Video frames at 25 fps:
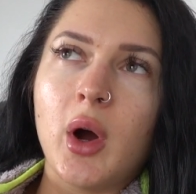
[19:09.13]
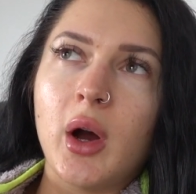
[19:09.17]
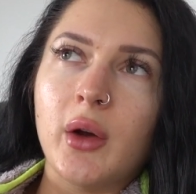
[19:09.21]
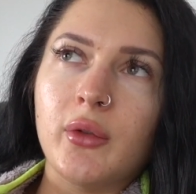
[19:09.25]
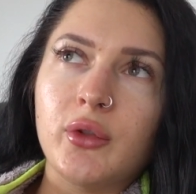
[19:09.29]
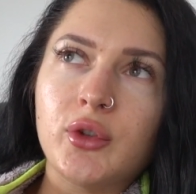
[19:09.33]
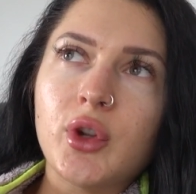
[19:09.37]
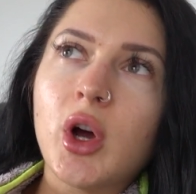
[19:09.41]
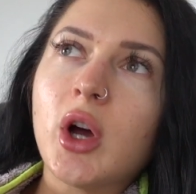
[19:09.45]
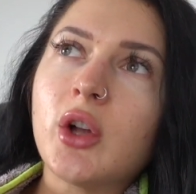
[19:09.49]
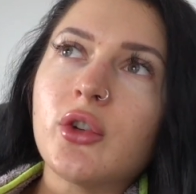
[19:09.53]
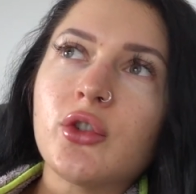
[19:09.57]

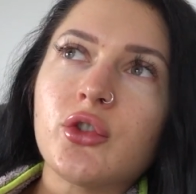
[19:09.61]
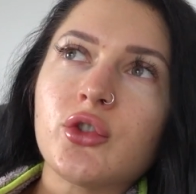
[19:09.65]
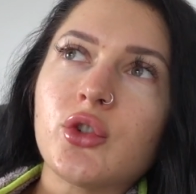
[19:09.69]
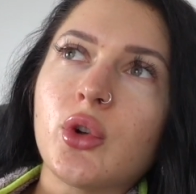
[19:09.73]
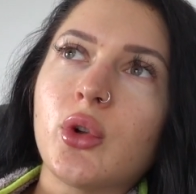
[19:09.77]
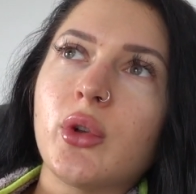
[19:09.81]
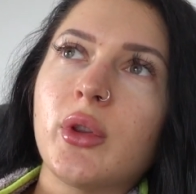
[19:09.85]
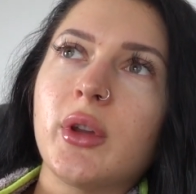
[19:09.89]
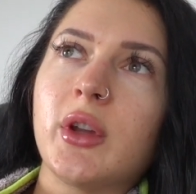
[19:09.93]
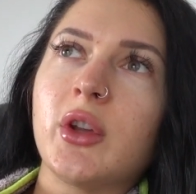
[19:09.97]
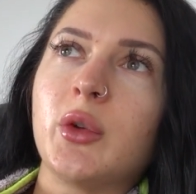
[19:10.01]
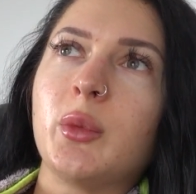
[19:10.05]
I've touched
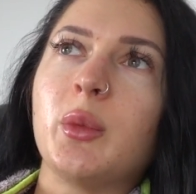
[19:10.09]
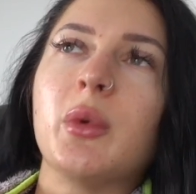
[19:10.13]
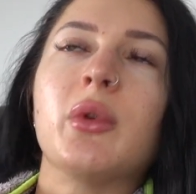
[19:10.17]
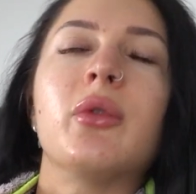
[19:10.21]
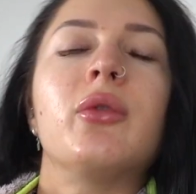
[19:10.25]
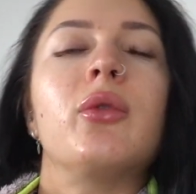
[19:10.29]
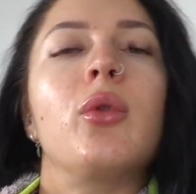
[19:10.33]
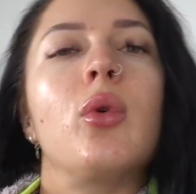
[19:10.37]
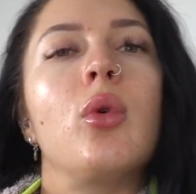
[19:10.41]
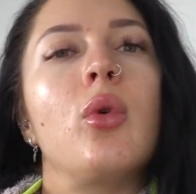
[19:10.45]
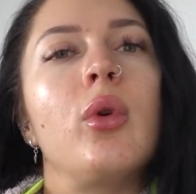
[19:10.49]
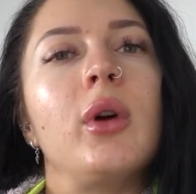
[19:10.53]
on this
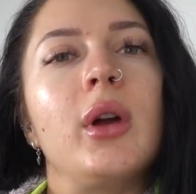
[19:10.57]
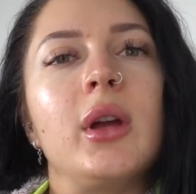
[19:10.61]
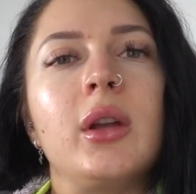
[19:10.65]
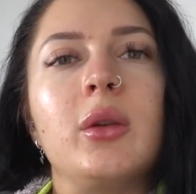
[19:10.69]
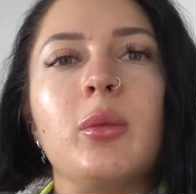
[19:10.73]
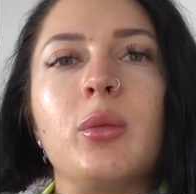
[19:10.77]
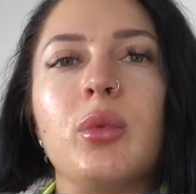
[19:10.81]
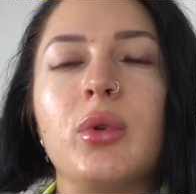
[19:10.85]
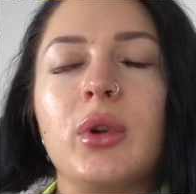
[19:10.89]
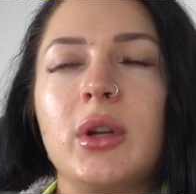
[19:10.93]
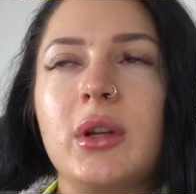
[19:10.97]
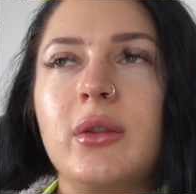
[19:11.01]
before
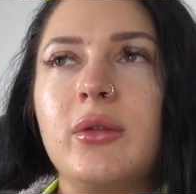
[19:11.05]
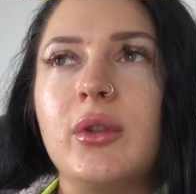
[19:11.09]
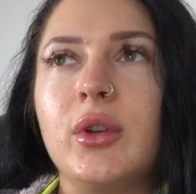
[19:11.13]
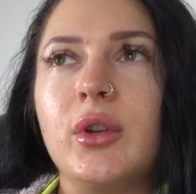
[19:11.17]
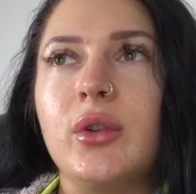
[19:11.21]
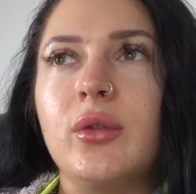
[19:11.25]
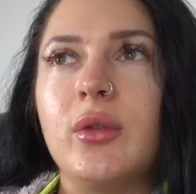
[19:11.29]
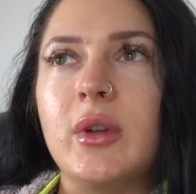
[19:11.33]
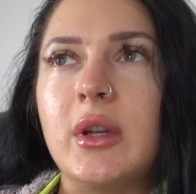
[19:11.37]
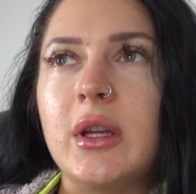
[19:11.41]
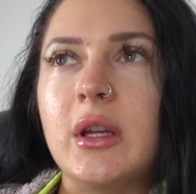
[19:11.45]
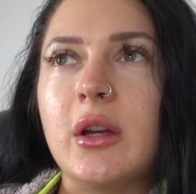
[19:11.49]
in
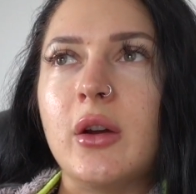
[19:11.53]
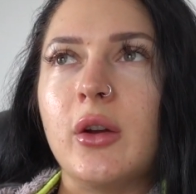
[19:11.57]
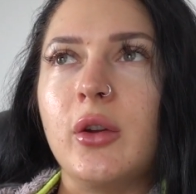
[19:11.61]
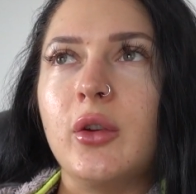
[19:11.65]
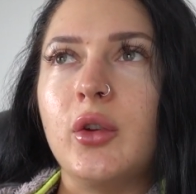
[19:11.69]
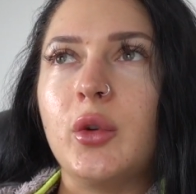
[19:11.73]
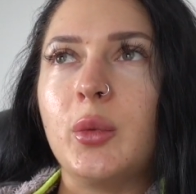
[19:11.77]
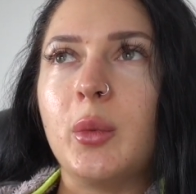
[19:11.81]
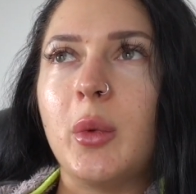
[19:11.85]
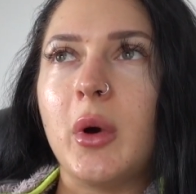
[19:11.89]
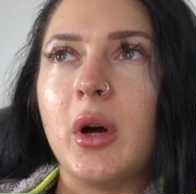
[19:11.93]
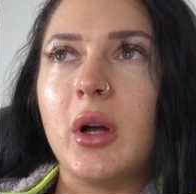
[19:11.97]
previous videos,
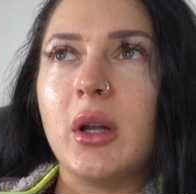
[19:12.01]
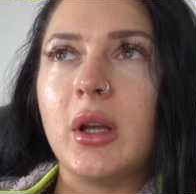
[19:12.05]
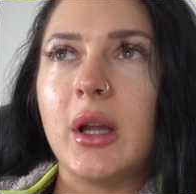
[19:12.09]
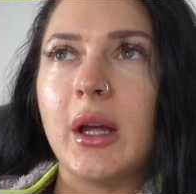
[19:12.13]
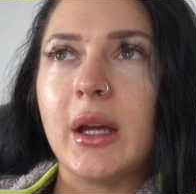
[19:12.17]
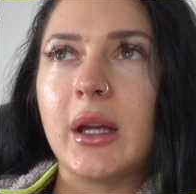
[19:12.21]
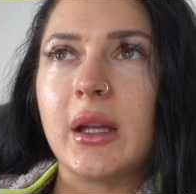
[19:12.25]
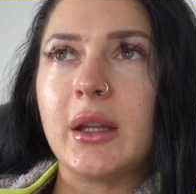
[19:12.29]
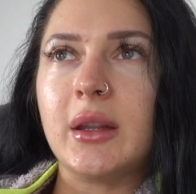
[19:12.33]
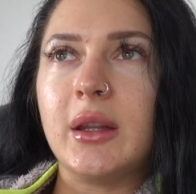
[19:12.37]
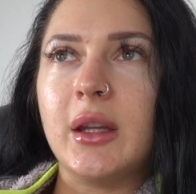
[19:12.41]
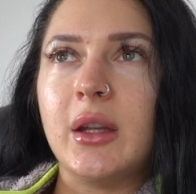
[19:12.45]
but
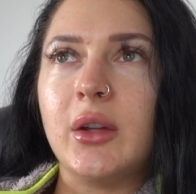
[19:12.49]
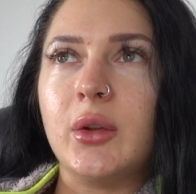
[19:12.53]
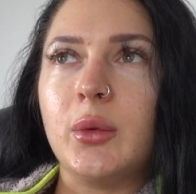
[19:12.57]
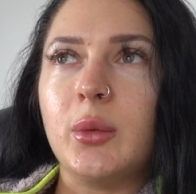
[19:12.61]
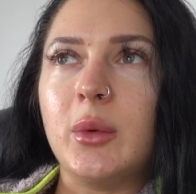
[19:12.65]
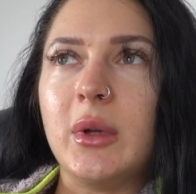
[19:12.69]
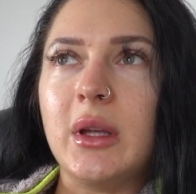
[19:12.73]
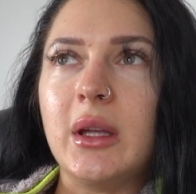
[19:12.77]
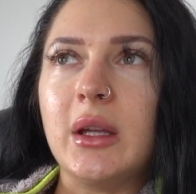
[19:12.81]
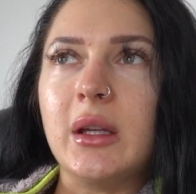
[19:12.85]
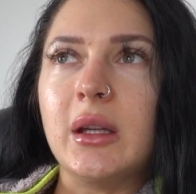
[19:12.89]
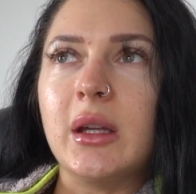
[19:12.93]
like this
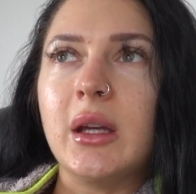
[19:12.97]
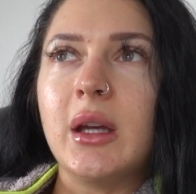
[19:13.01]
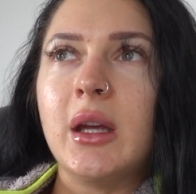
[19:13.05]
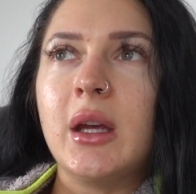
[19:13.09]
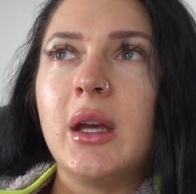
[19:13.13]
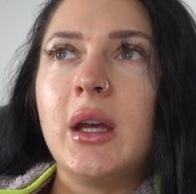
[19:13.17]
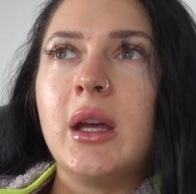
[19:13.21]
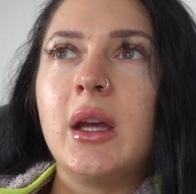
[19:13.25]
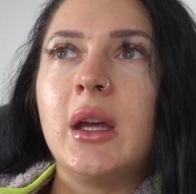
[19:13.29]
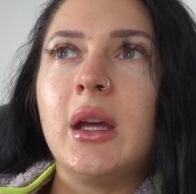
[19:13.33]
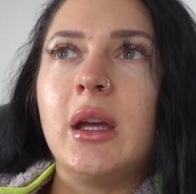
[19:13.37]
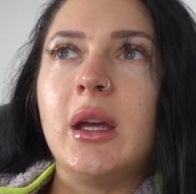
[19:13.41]
week
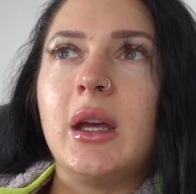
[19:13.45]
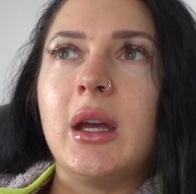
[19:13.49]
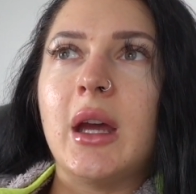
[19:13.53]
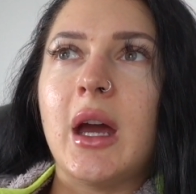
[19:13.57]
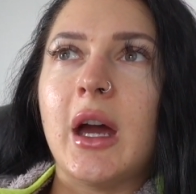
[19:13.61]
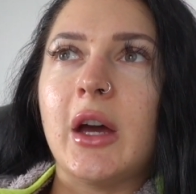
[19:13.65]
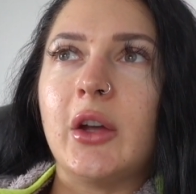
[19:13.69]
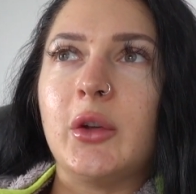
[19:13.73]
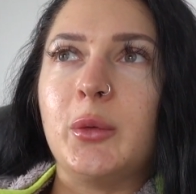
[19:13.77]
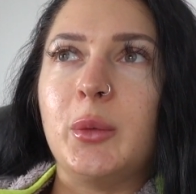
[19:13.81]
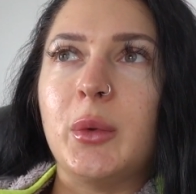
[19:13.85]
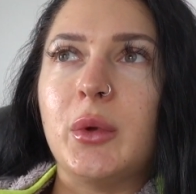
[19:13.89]
it
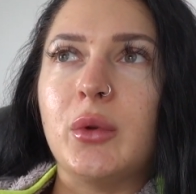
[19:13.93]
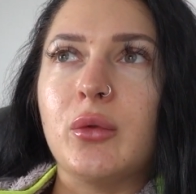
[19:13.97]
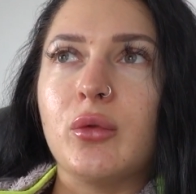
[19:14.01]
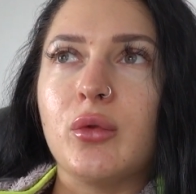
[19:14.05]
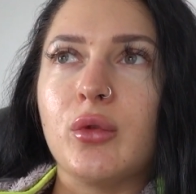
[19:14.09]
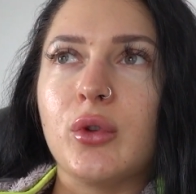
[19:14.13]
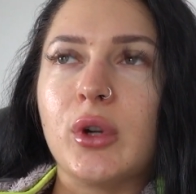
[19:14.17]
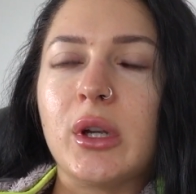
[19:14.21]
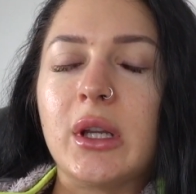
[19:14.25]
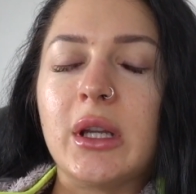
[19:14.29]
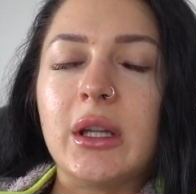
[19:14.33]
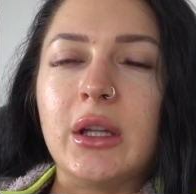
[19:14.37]
has been
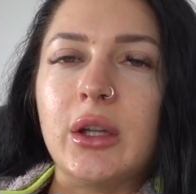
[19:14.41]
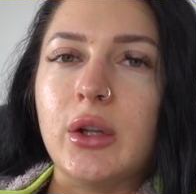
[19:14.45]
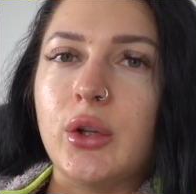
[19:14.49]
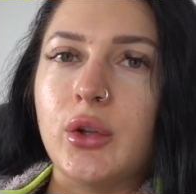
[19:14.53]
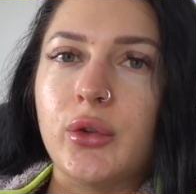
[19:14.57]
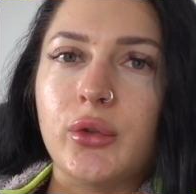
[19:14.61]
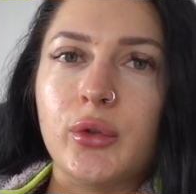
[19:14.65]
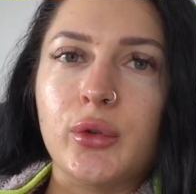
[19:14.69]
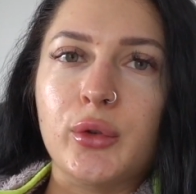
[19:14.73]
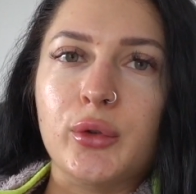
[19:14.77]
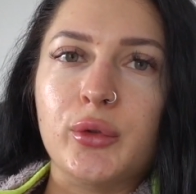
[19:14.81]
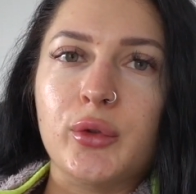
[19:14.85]
really
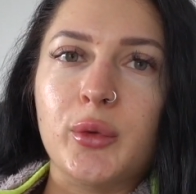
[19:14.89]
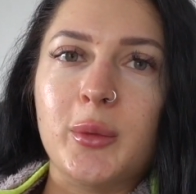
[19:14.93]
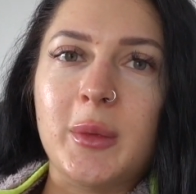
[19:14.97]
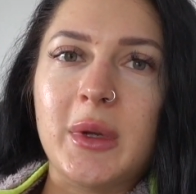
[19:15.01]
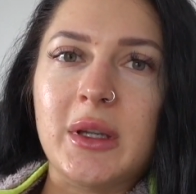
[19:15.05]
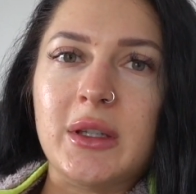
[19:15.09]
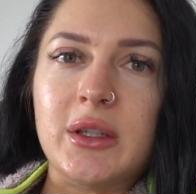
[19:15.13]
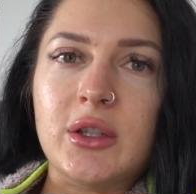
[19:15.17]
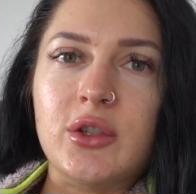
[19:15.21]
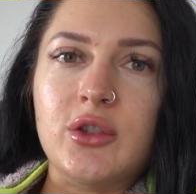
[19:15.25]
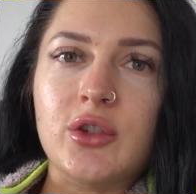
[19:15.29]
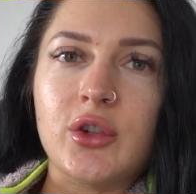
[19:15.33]
useful for
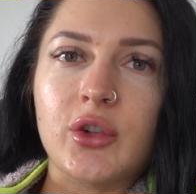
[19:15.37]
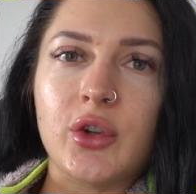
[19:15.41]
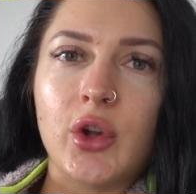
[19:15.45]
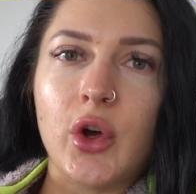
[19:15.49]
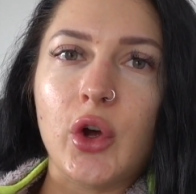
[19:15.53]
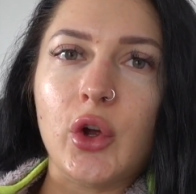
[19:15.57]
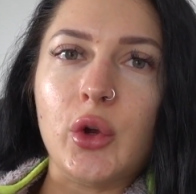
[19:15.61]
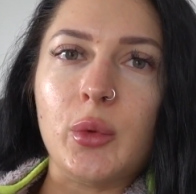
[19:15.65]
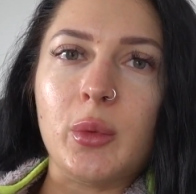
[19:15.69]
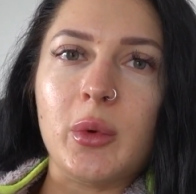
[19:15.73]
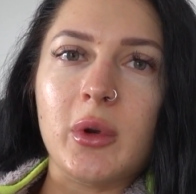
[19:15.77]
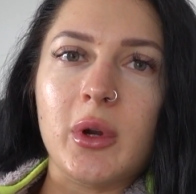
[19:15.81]
me to just
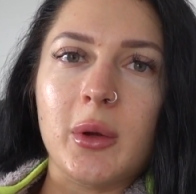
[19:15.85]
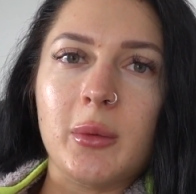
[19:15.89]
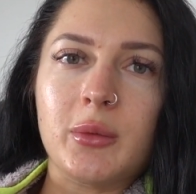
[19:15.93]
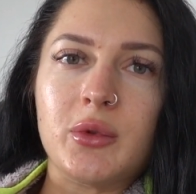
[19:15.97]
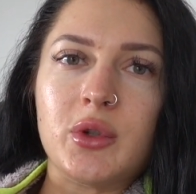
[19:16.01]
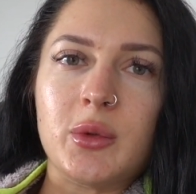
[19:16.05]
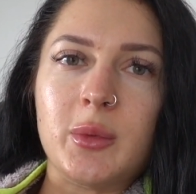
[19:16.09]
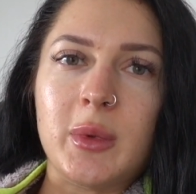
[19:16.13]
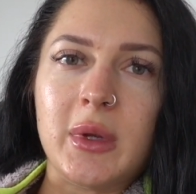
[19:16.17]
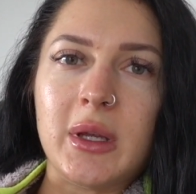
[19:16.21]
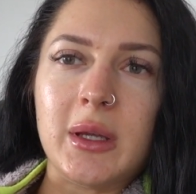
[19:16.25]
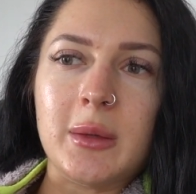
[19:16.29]
open up
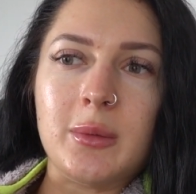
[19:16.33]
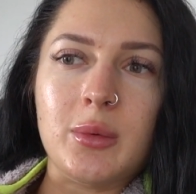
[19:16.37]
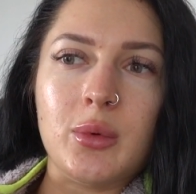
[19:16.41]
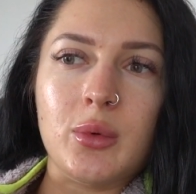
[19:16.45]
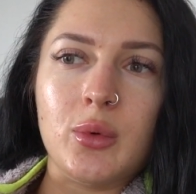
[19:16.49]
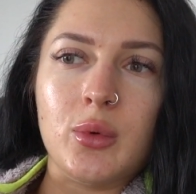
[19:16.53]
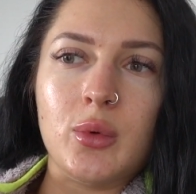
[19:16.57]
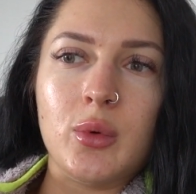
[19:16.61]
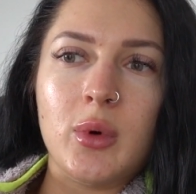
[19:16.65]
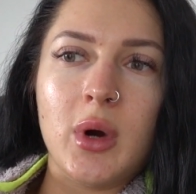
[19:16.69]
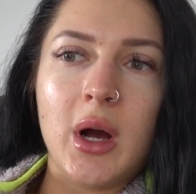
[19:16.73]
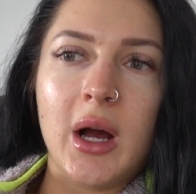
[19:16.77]
to
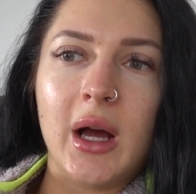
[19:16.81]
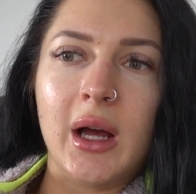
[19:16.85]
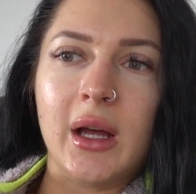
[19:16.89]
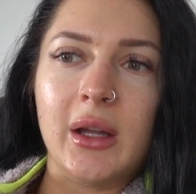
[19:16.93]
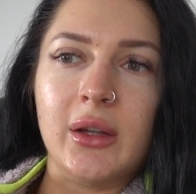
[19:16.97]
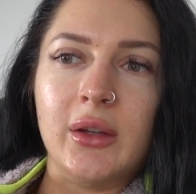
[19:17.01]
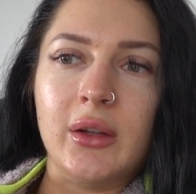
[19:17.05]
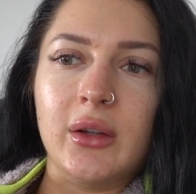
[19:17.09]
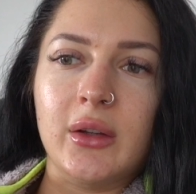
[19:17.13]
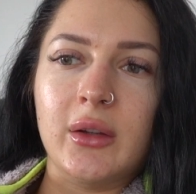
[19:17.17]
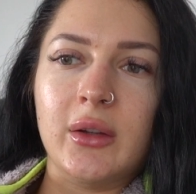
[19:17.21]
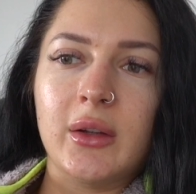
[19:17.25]
people
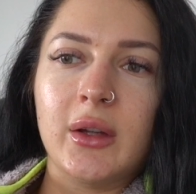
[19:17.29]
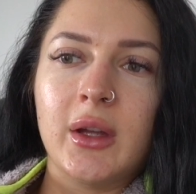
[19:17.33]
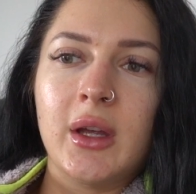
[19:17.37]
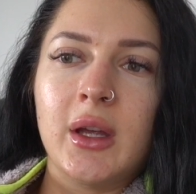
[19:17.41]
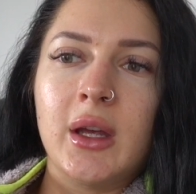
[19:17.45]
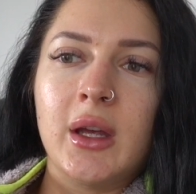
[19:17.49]
and